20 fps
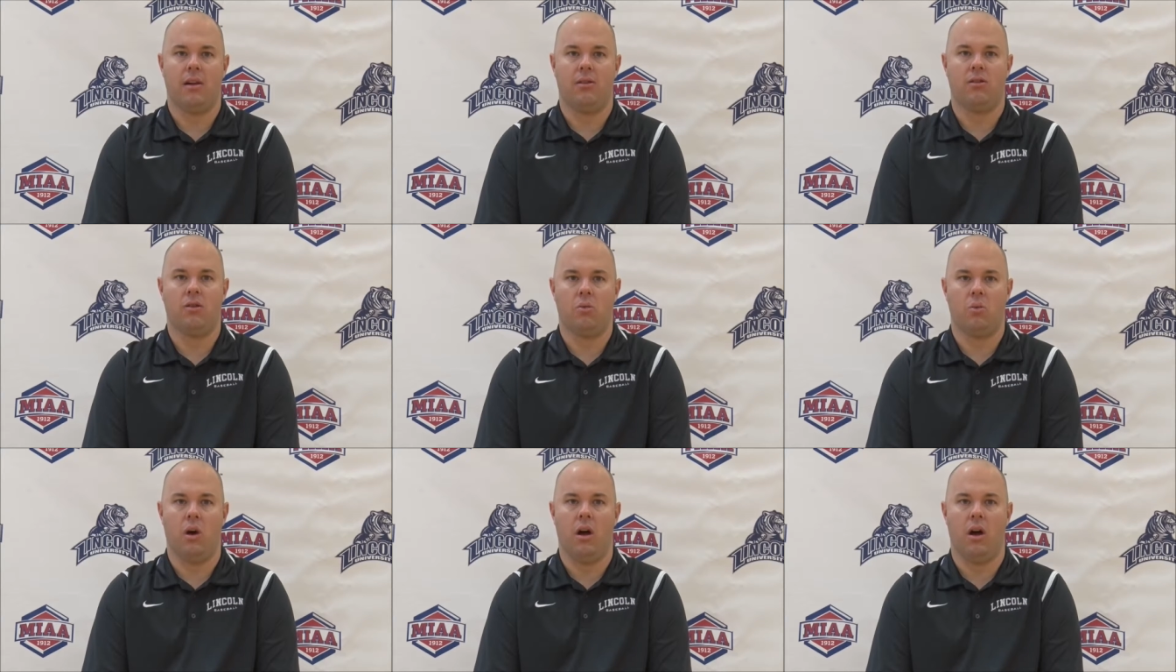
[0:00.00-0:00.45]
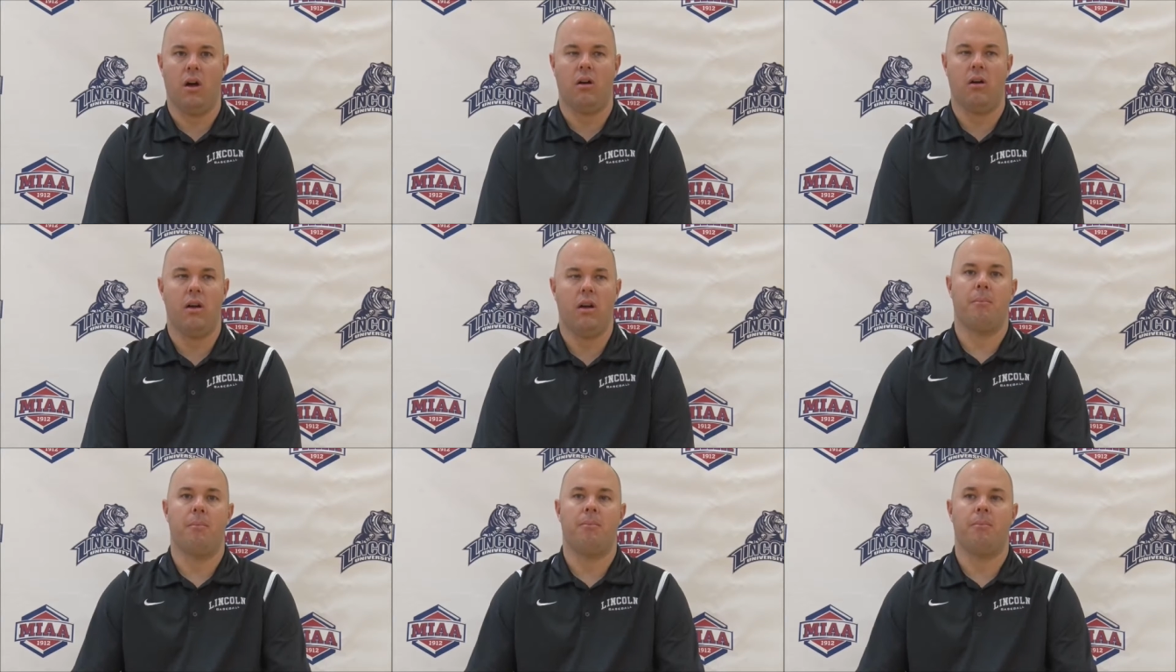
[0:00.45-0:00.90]
do
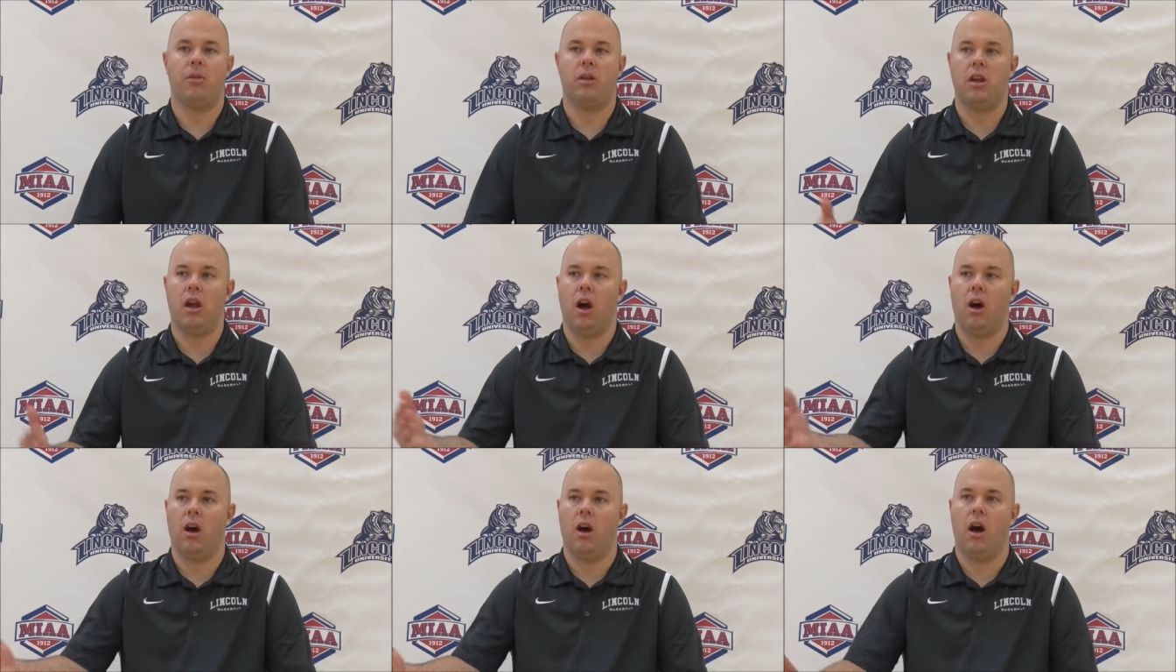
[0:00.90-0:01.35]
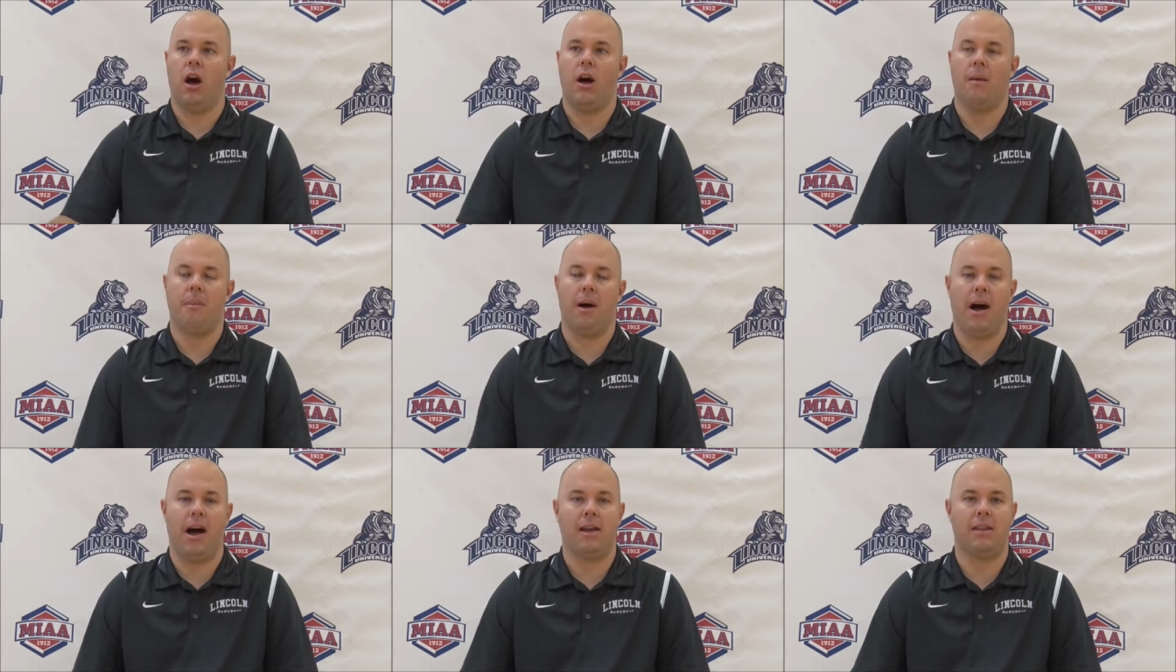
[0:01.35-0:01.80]
well you know, uh,
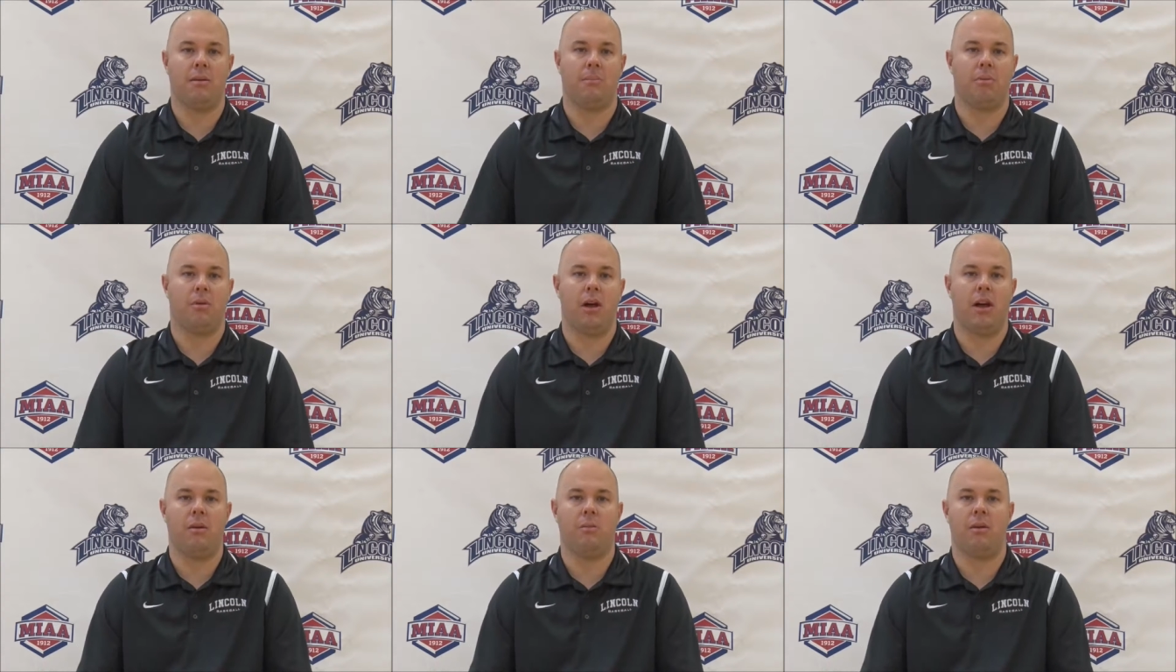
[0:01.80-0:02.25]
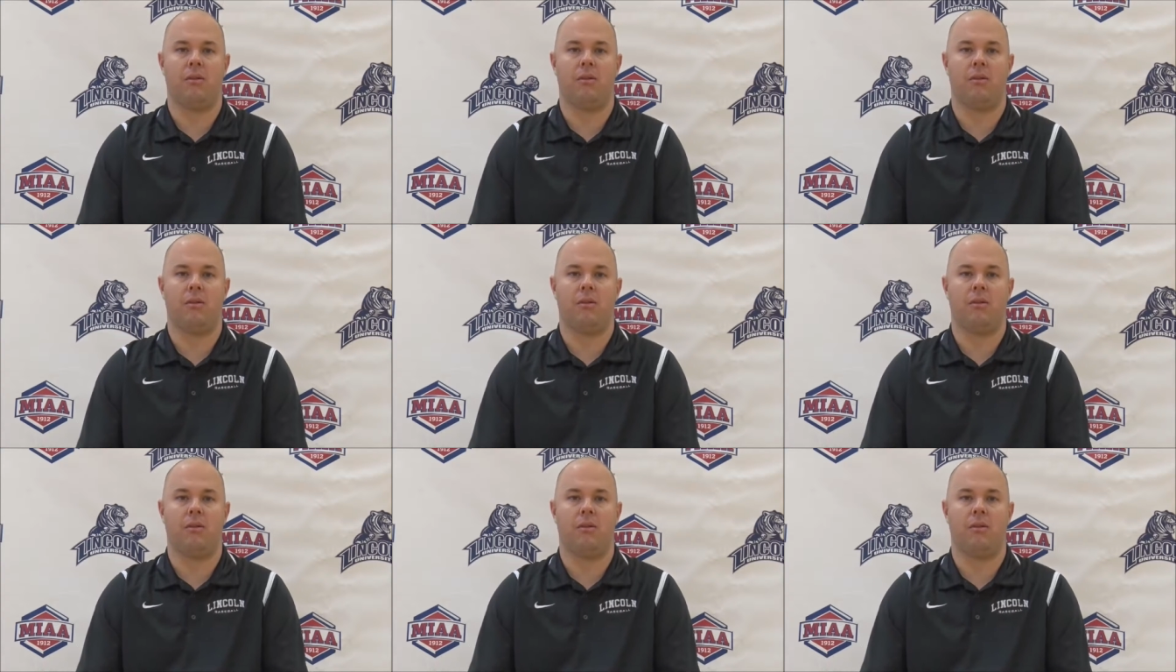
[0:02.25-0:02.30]
behind the plate,